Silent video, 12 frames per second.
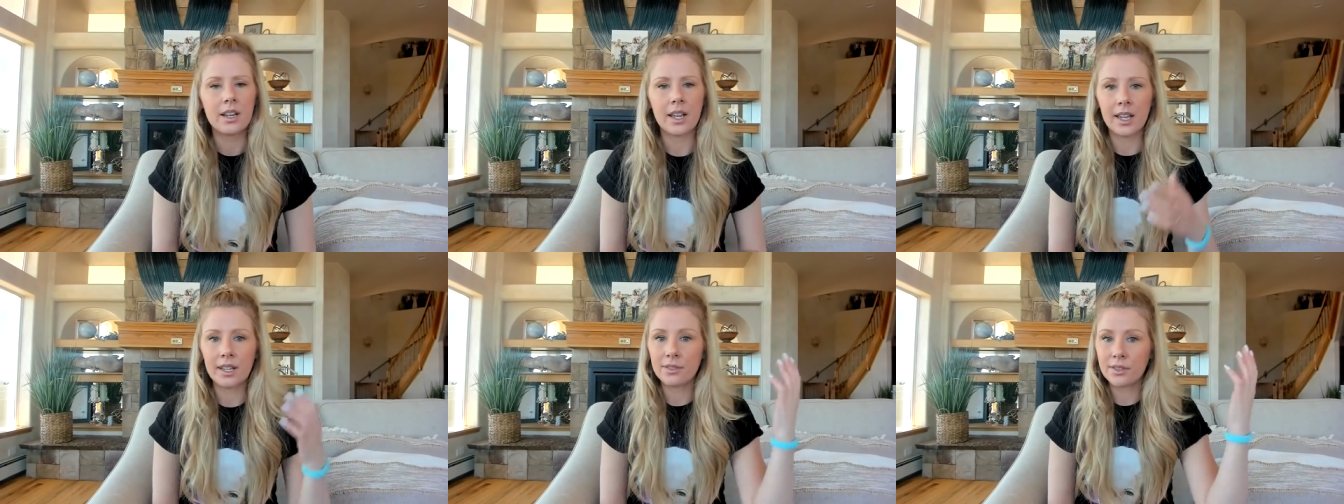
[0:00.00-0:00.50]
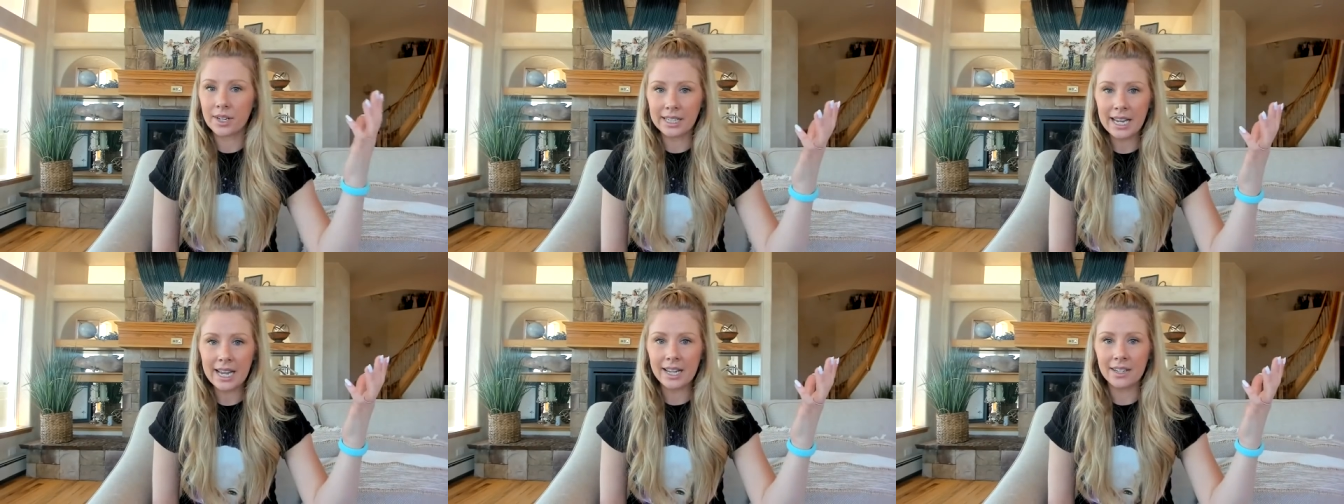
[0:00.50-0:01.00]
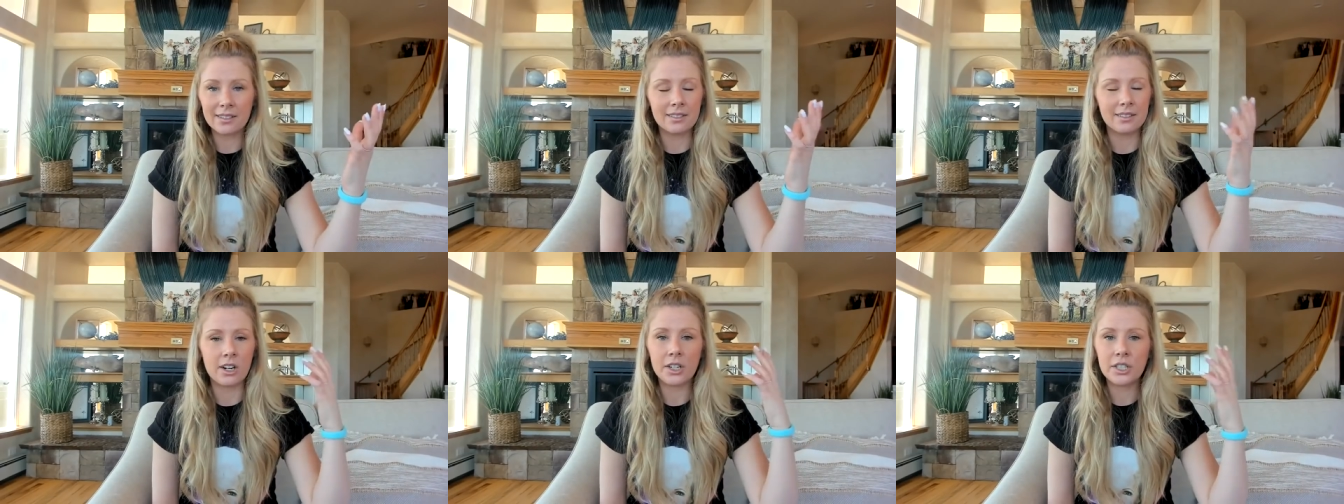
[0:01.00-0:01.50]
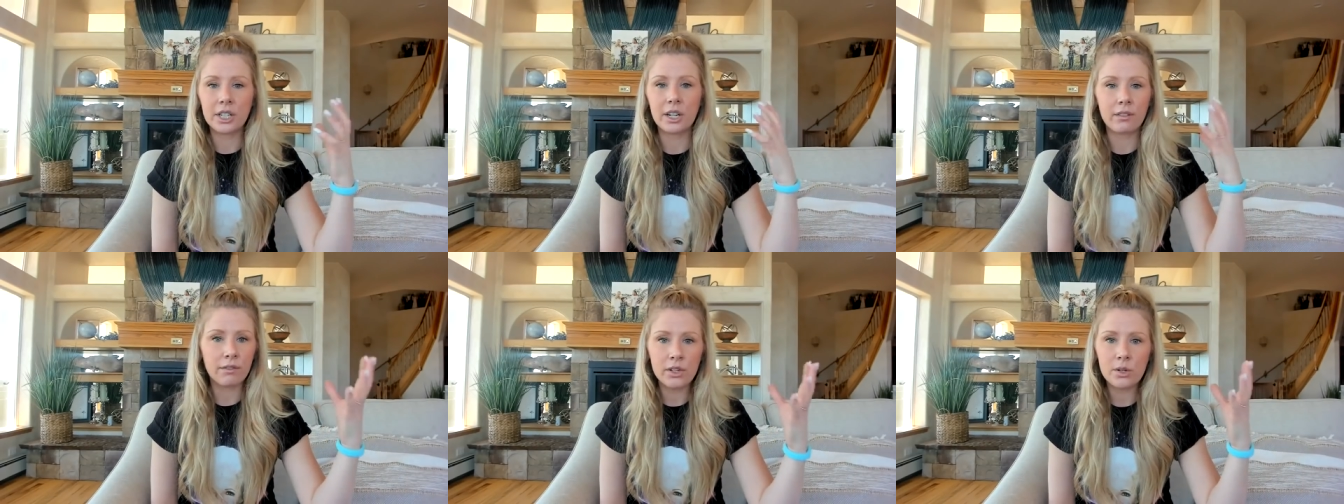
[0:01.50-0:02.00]
And again, not to
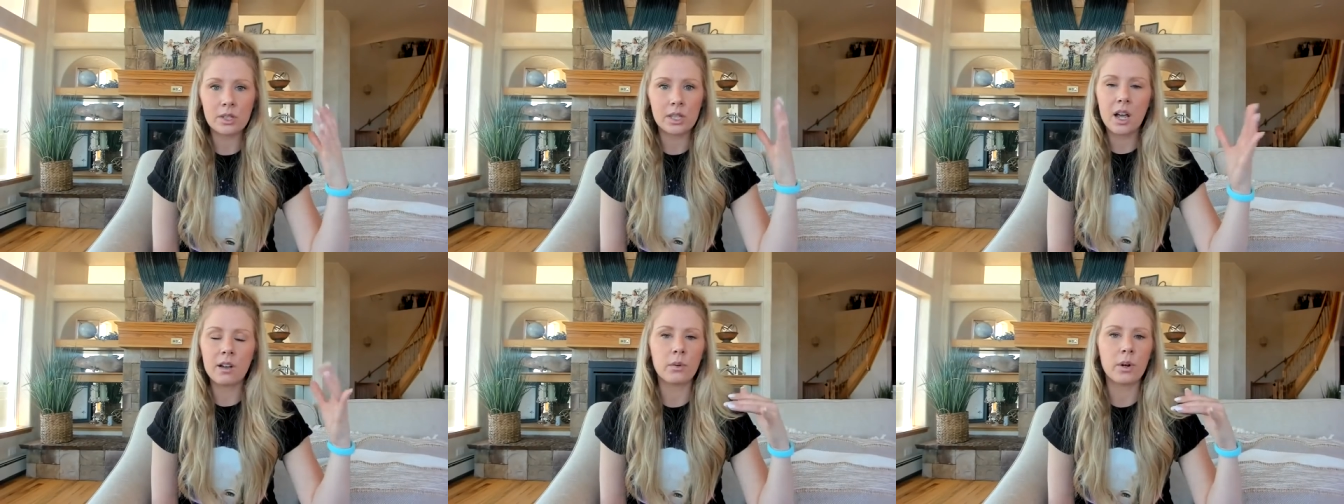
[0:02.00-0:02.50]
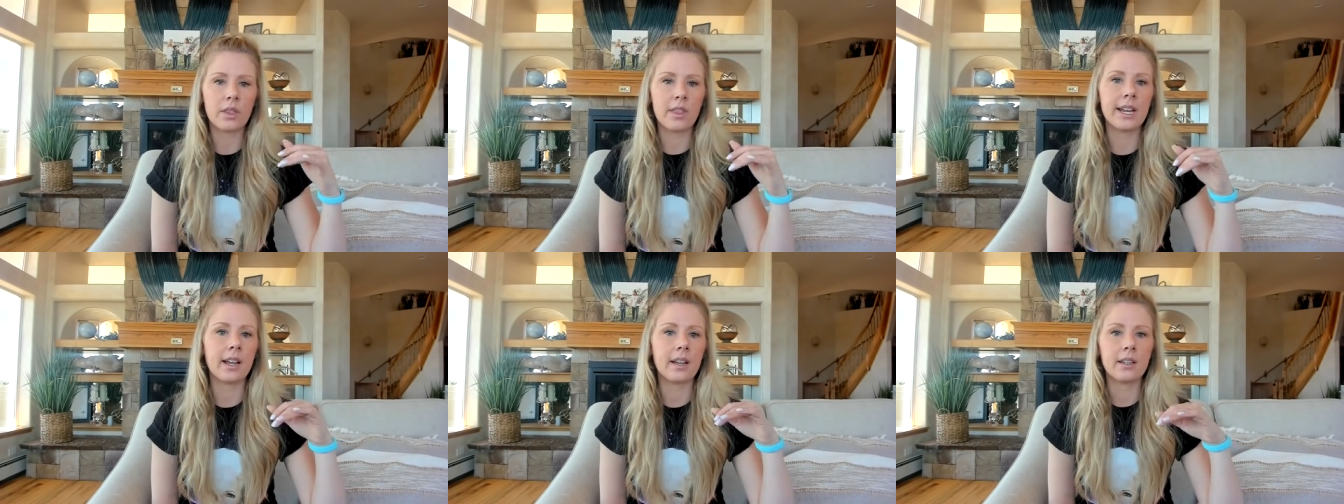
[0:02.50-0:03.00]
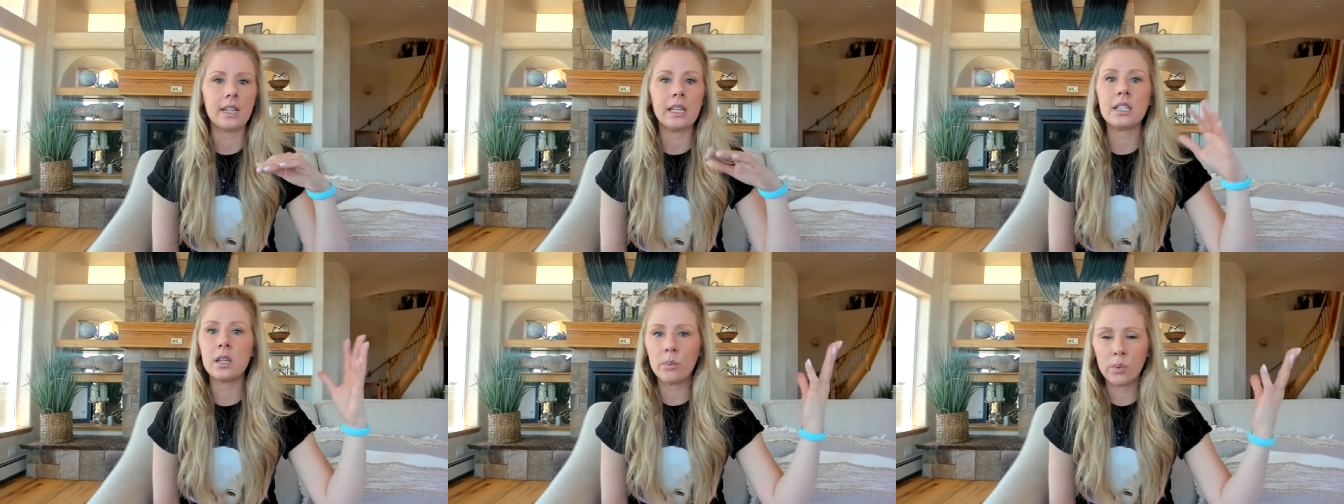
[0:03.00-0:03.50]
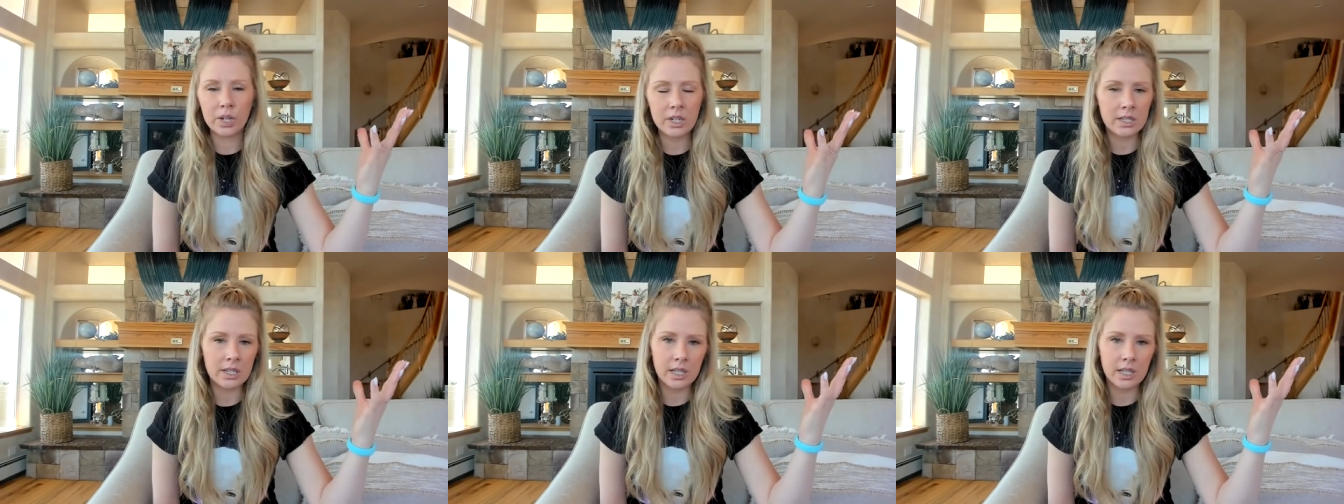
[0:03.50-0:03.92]
confuse love with like easy breezy